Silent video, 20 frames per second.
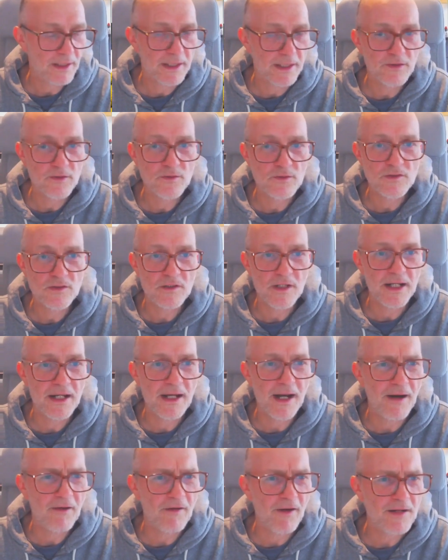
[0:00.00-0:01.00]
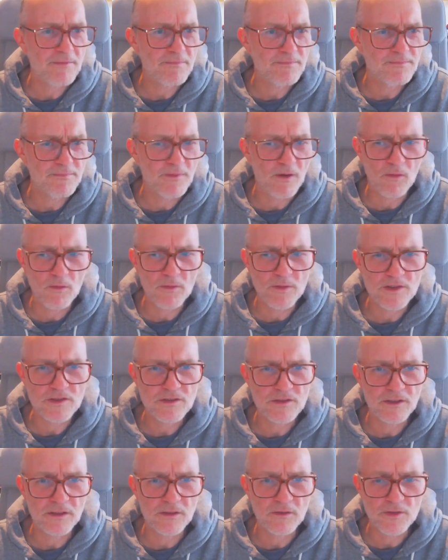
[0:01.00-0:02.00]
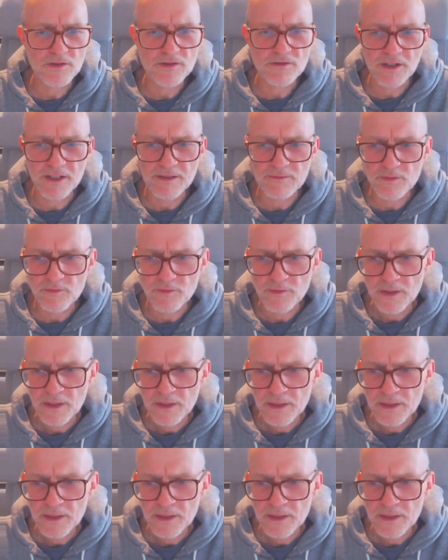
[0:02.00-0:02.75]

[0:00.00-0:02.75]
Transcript: I write always write with